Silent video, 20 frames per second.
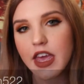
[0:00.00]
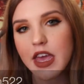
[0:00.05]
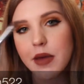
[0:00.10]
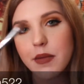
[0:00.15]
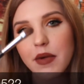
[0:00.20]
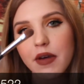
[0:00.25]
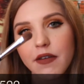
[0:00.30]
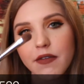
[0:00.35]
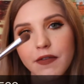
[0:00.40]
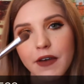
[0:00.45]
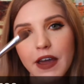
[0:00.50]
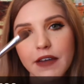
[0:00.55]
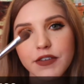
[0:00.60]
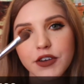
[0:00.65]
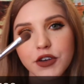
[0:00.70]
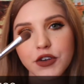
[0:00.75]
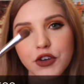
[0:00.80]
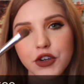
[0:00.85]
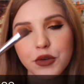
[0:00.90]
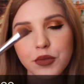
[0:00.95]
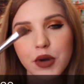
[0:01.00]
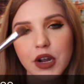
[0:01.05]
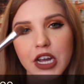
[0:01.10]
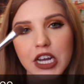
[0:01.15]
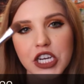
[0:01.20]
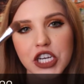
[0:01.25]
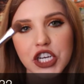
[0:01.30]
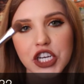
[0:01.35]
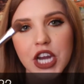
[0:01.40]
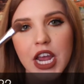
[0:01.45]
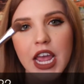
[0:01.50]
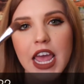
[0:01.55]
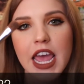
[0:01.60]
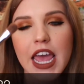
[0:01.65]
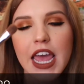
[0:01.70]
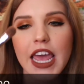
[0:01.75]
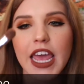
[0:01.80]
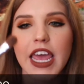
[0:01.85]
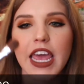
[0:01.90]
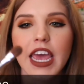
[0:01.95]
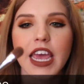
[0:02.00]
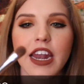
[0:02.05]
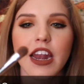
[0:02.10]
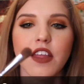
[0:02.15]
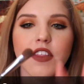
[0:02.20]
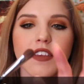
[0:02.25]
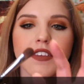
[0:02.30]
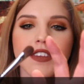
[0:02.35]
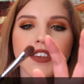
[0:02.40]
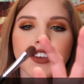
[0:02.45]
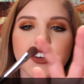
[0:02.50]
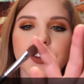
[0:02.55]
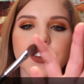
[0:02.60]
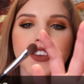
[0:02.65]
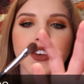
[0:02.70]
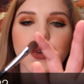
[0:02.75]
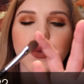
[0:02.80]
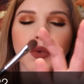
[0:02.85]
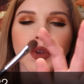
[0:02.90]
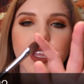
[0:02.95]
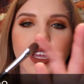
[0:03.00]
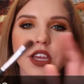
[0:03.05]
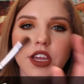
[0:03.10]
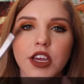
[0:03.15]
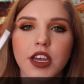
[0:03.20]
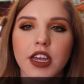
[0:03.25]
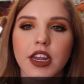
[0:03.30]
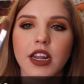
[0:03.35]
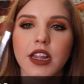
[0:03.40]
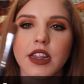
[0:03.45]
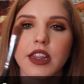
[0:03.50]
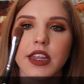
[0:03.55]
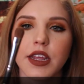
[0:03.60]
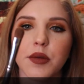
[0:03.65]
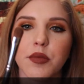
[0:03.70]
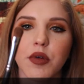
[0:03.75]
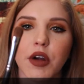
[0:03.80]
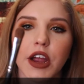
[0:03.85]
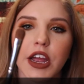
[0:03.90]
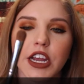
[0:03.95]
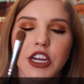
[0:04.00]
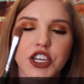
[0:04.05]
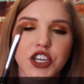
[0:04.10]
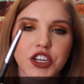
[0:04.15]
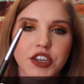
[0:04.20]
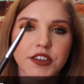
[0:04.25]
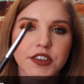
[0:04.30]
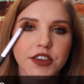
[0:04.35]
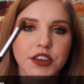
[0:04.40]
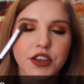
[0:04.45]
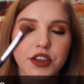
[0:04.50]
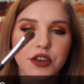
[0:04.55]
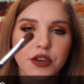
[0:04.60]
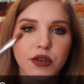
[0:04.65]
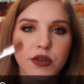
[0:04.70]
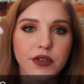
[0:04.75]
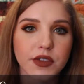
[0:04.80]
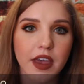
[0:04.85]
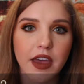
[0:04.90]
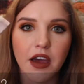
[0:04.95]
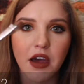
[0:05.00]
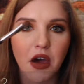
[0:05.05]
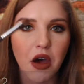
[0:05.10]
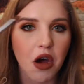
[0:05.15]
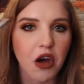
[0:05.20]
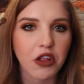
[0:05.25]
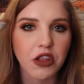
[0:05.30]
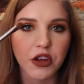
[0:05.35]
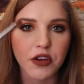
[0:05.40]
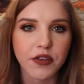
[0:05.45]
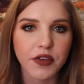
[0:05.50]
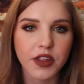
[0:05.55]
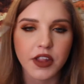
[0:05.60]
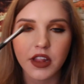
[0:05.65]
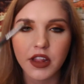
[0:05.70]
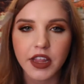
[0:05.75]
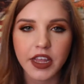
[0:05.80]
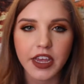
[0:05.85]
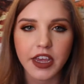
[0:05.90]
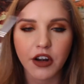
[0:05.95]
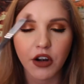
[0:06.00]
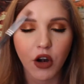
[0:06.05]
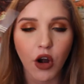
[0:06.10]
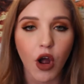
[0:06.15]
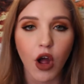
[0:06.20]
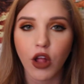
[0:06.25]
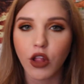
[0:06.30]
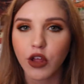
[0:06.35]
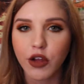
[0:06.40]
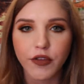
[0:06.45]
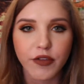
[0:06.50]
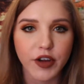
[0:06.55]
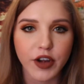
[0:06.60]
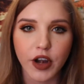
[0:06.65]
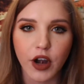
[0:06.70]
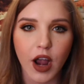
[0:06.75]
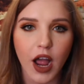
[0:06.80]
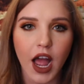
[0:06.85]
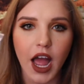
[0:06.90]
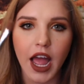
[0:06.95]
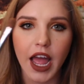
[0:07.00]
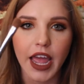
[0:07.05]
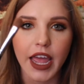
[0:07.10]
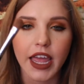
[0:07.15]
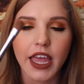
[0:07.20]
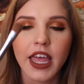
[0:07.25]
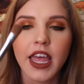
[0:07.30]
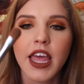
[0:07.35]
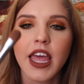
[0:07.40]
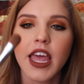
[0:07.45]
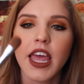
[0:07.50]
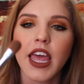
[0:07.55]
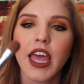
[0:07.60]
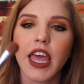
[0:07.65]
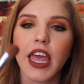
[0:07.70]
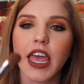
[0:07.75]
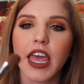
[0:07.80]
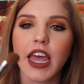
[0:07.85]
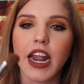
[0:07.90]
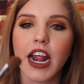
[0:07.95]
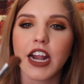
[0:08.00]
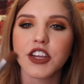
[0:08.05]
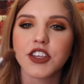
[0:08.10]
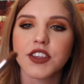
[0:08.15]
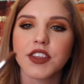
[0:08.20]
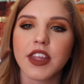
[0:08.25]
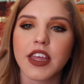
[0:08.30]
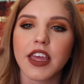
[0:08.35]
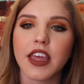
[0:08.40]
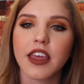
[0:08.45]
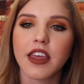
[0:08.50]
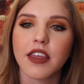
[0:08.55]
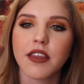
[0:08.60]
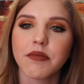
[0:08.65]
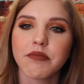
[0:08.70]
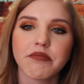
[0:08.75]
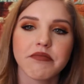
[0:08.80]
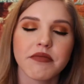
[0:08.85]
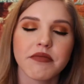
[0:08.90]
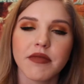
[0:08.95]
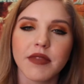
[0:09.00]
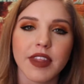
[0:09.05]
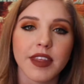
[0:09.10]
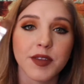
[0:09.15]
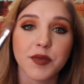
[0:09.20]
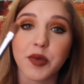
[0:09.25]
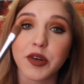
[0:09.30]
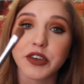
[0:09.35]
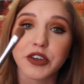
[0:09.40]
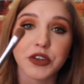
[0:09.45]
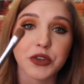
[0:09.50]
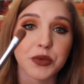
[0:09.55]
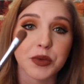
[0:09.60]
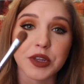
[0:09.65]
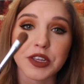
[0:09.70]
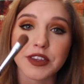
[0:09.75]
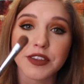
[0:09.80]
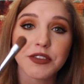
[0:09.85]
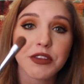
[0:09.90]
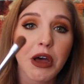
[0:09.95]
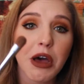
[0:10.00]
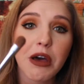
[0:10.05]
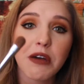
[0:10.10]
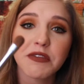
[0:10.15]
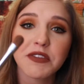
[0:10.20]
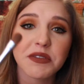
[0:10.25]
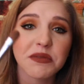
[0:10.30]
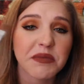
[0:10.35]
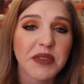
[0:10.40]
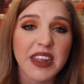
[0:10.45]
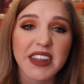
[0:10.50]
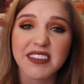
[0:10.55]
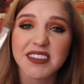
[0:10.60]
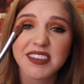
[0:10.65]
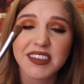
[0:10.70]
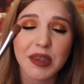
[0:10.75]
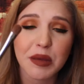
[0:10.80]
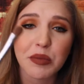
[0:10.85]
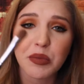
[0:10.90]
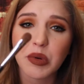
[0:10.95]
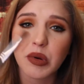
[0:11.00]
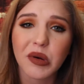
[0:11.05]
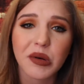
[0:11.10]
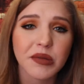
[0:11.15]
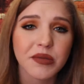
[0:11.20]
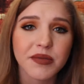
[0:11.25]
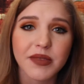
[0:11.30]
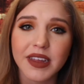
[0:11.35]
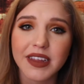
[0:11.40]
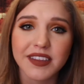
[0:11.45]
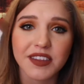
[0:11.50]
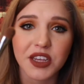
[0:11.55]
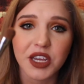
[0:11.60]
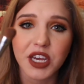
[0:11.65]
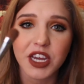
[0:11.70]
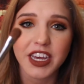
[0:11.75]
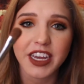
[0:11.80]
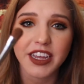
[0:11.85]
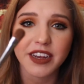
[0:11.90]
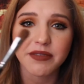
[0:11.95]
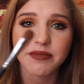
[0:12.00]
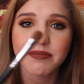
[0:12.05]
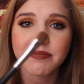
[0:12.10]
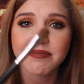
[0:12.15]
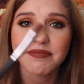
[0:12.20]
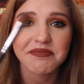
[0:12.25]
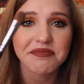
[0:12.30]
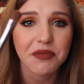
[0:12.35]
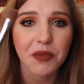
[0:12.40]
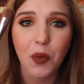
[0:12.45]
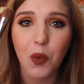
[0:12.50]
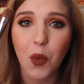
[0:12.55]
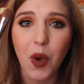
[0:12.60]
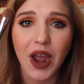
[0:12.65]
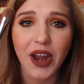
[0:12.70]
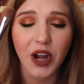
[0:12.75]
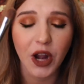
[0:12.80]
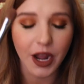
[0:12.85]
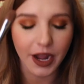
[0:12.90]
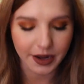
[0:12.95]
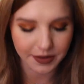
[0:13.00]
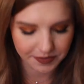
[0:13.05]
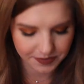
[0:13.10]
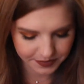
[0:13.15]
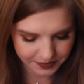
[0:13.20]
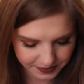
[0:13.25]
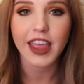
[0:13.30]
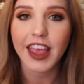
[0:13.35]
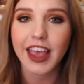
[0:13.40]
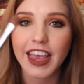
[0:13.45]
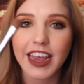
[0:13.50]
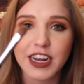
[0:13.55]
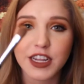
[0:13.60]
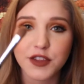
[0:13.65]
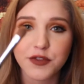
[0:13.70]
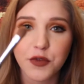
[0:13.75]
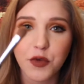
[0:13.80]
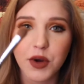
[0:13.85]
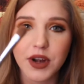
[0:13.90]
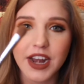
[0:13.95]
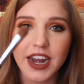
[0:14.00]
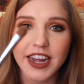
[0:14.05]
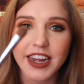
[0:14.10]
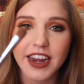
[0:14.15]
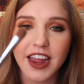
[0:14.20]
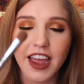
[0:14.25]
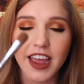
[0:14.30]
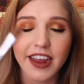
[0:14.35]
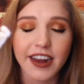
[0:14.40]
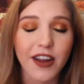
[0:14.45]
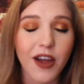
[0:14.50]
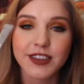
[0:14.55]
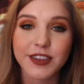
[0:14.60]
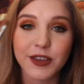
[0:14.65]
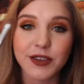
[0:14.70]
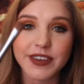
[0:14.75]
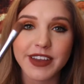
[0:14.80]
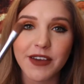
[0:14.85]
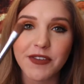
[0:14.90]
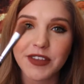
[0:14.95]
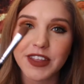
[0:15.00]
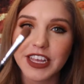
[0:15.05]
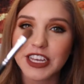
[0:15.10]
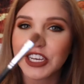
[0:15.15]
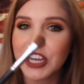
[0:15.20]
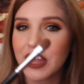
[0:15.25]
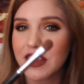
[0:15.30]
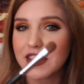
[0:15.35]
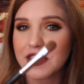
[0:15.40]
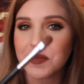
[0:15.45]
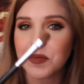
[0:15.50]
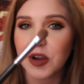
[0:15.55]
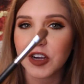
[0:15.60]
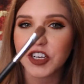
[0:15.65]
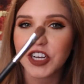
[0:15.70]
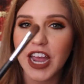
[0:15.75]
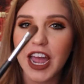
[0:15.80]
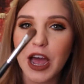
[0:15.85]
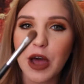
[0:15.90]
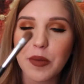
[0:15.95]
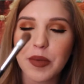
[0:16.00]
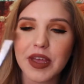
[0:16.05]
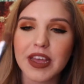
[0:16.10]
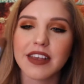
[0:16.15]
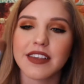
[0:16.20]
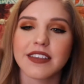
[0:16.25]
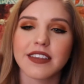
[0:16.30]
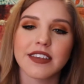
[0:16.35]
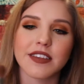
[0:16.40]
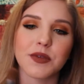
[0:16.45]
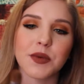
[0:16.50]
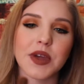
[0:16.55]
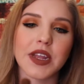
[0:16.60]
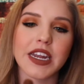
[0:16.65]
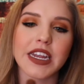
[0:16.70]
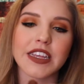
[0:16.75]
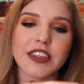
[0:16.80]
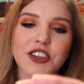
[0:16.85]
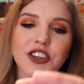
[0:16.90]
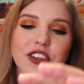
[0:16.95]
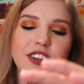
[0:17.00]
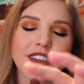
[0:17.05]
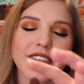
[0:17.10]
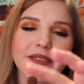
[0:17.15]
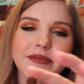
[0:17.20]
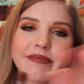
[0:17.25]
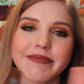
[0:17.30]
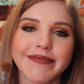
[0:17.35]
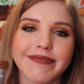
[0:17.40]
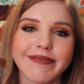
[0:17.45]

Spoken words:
M522 brush. And this is just a really good lid brush just to use all over the lid or all over your eye. And I just think this brush is really soft. It's simple. It's good. Why not? And it's $4.99. So definitely check this brush out because this one is just,